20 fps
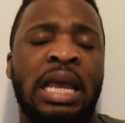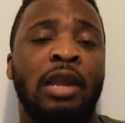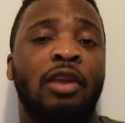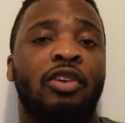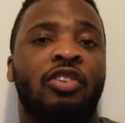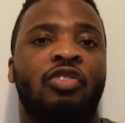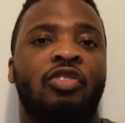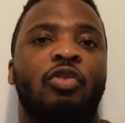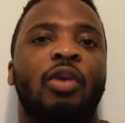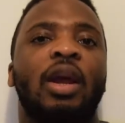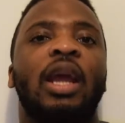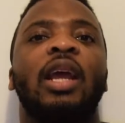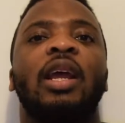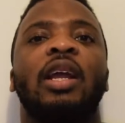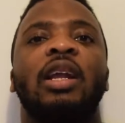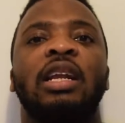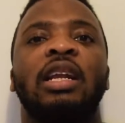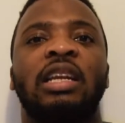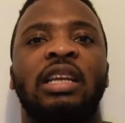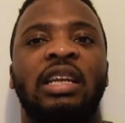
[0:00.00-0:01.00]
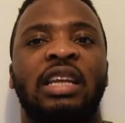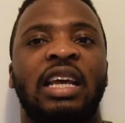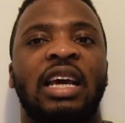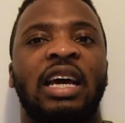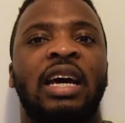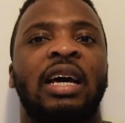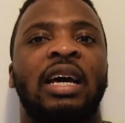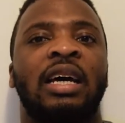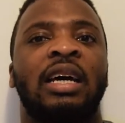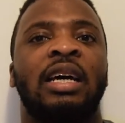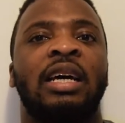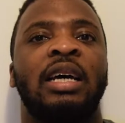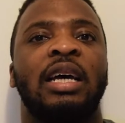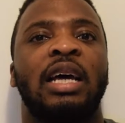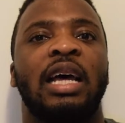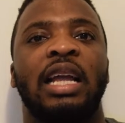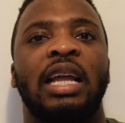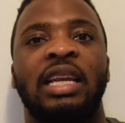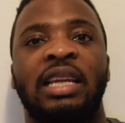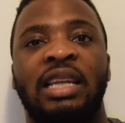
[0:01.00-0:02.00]
illustrate their
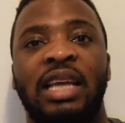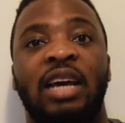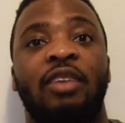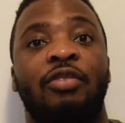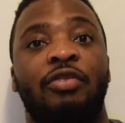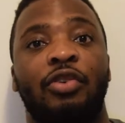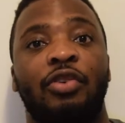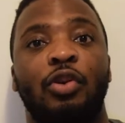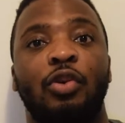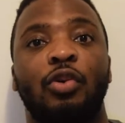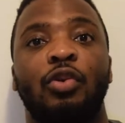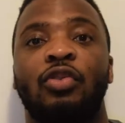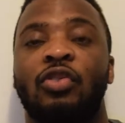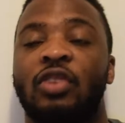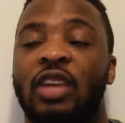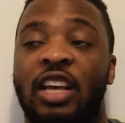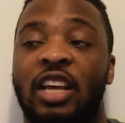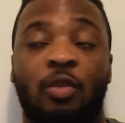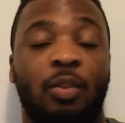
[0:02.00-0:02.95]
their views,